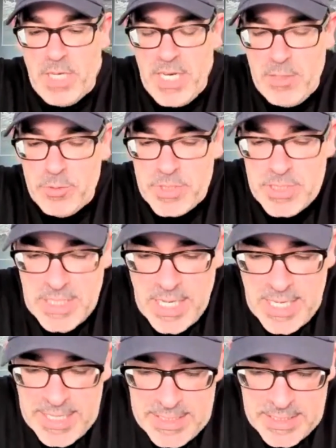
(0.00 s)

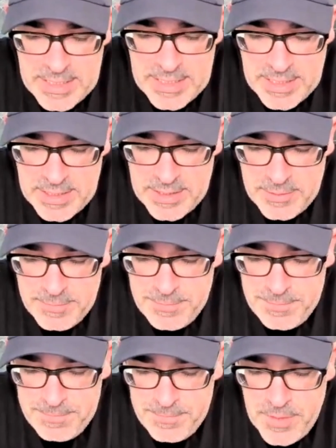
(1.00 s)
outside of,
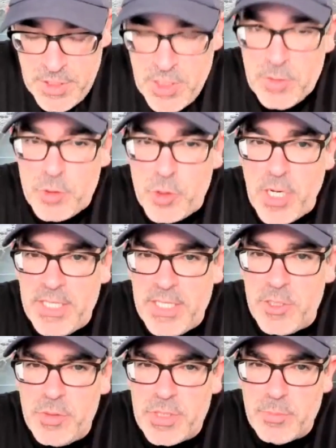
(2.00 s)
trying to
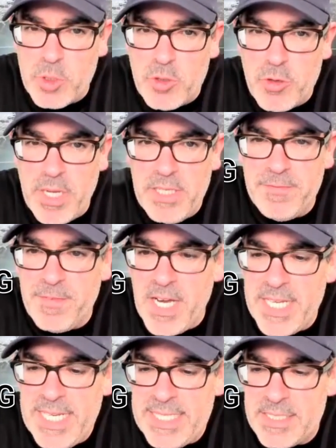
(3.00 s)
do some creative
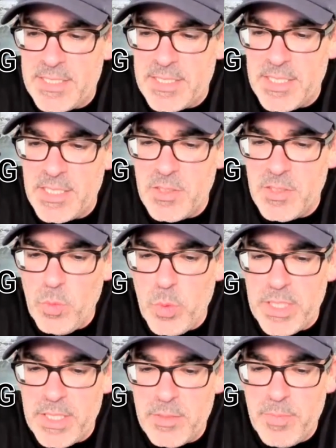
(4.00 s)
financing
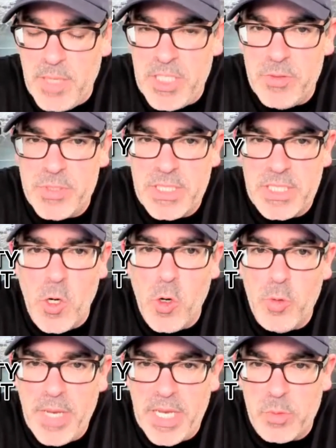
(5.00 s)
with maybe using a
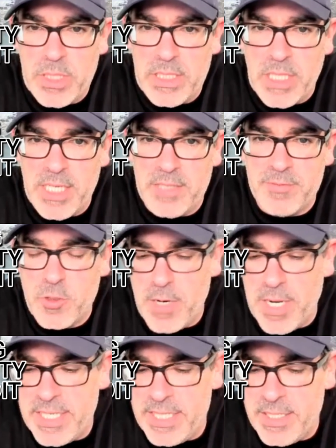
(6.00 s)
home equity line of
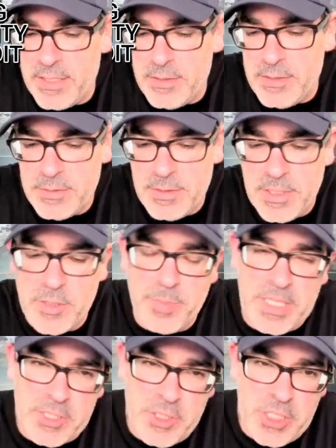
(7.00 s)
credit,
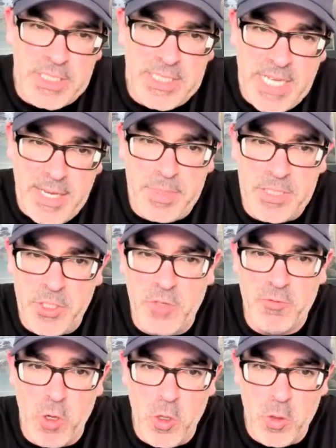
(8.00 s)
because you can tap into
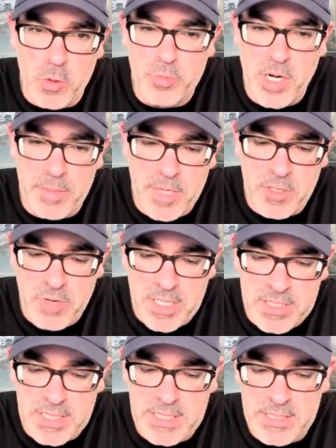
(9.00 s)
your own primary
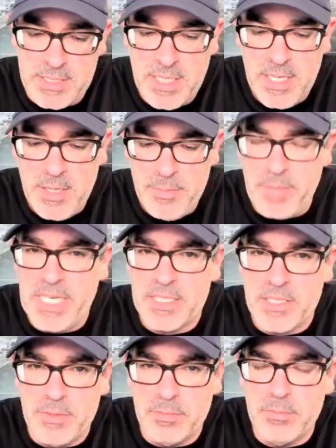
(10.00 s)
residence, maybe
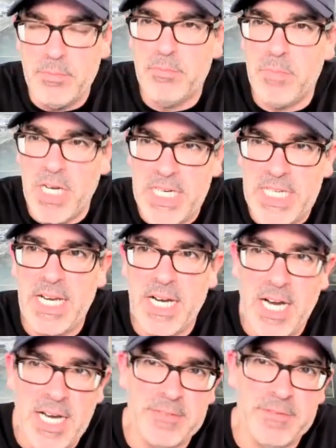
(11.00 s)
get some money
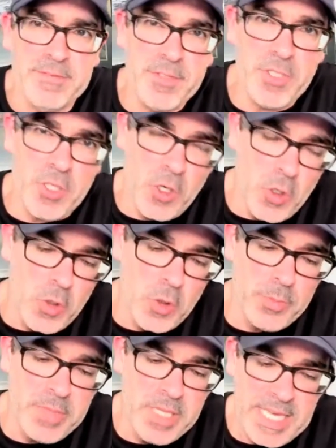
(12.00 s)
out of your
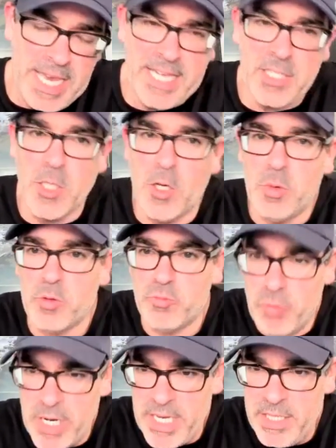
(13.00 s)
home at a lower
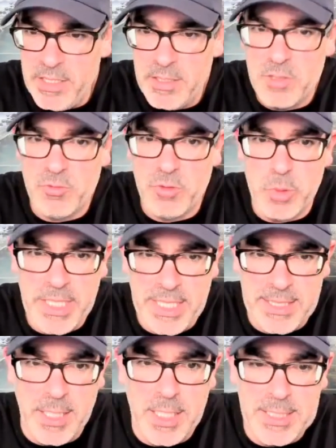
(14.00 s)
rate through a
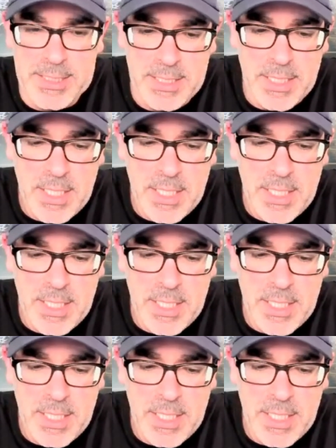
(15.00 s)
HELOC.